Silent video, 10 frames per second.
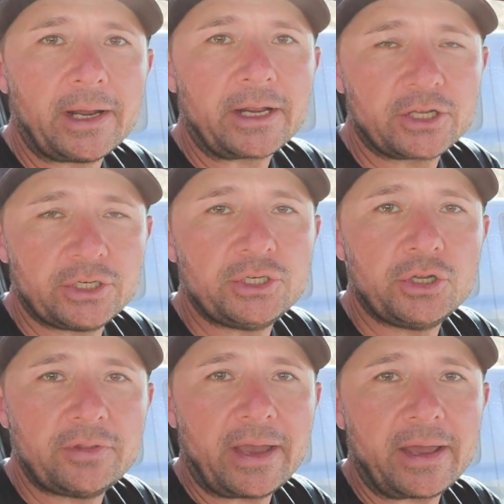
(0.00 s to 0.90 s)
I couldn't
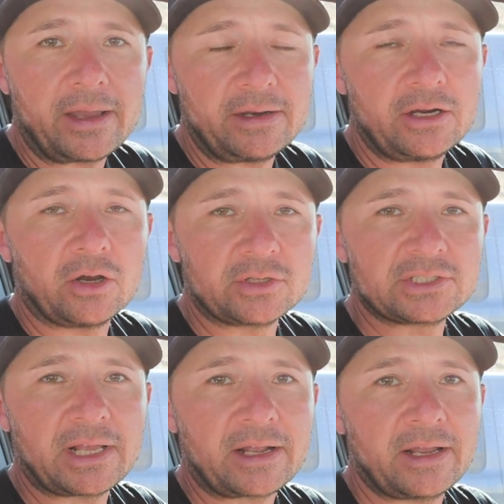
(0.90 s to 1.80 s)
do that. I needed all the
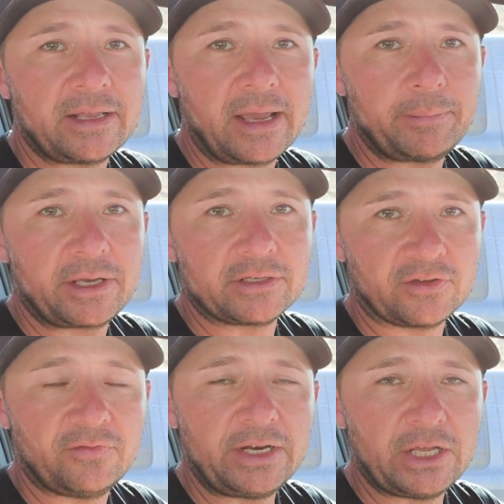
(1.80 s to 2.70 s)
slack I can get because
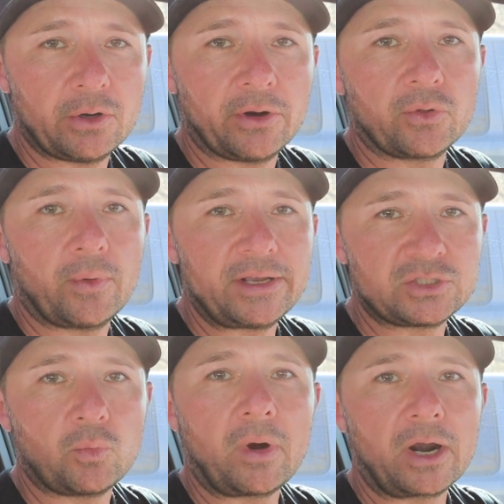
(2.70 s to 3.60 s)
of video. Otherwise
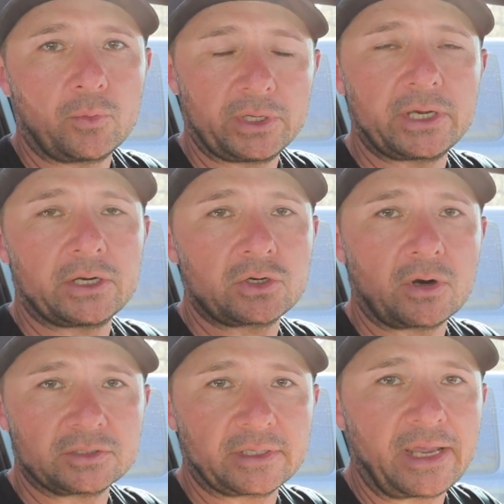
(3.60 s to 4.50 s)
the wire would have cut
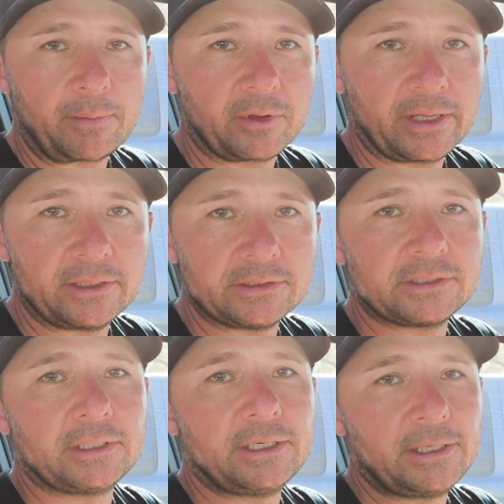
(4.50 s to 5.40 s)
across the camera lens.